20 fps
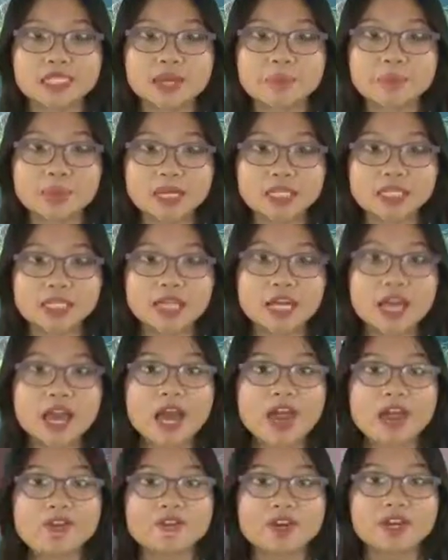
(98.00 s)
If you
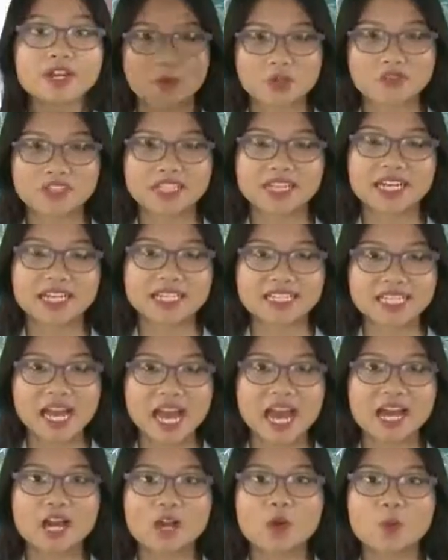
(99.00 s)
reduce your caloric
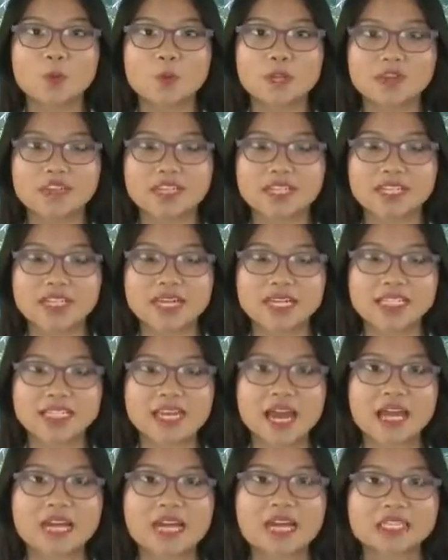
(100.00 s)
intake by 300
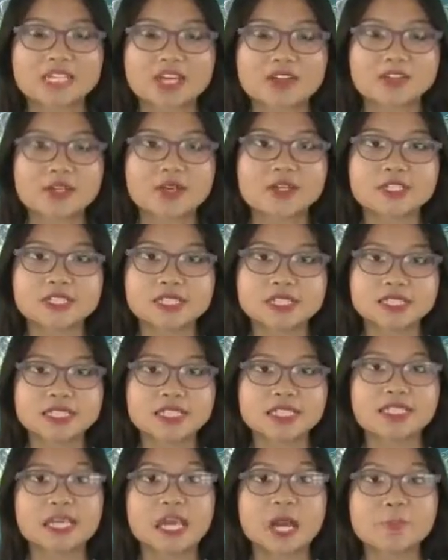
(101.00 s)
to 500
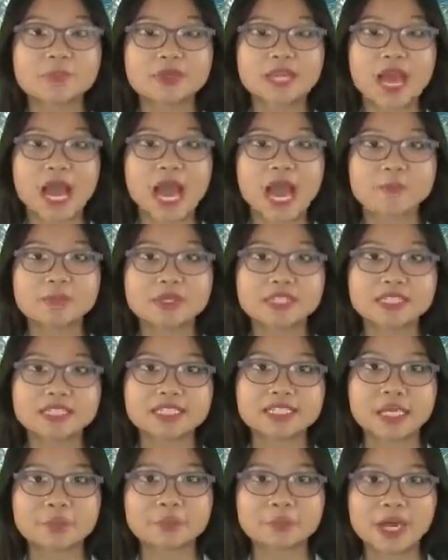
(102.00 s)
calories per day,
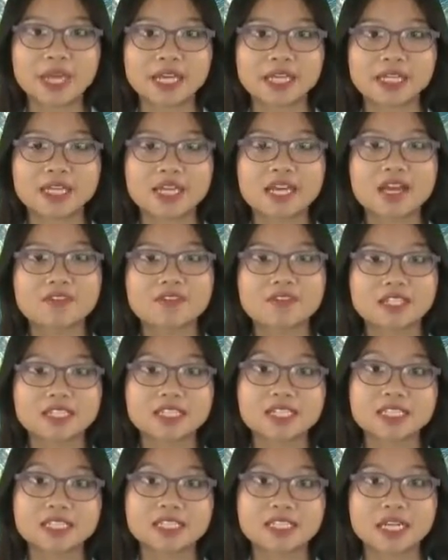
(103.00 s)
you'll start to lose a
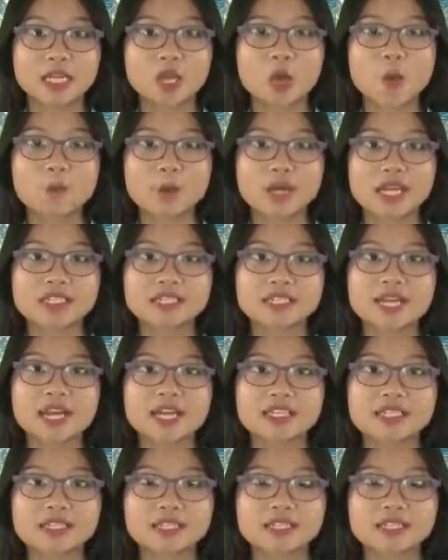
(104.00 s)
pound or two every week.